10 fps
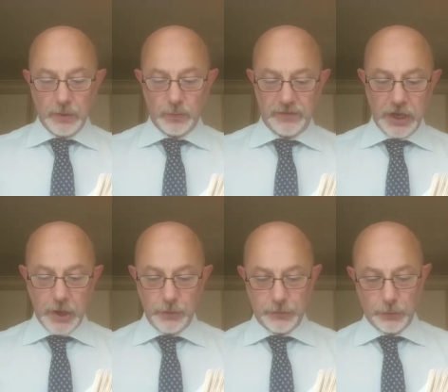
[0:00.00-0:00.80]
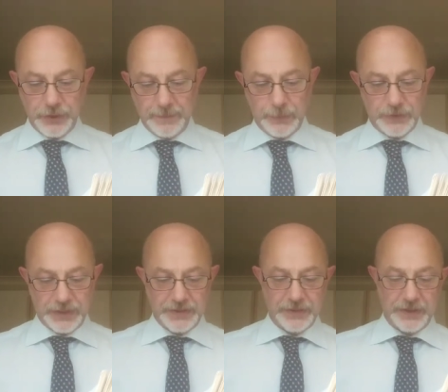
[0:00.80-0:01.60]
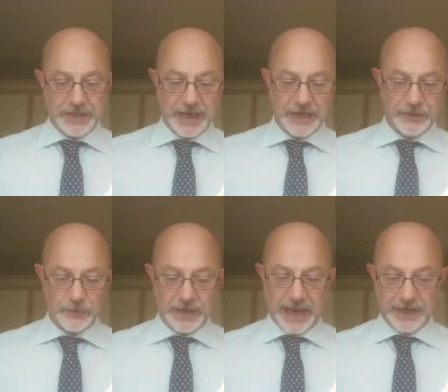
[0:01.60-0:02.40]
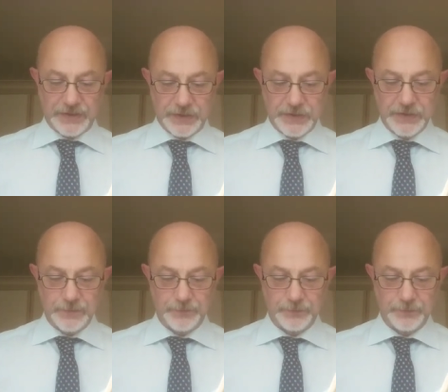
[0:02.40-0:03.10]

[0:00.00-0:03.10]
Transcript: with low thorny bushes and the occasional cactus.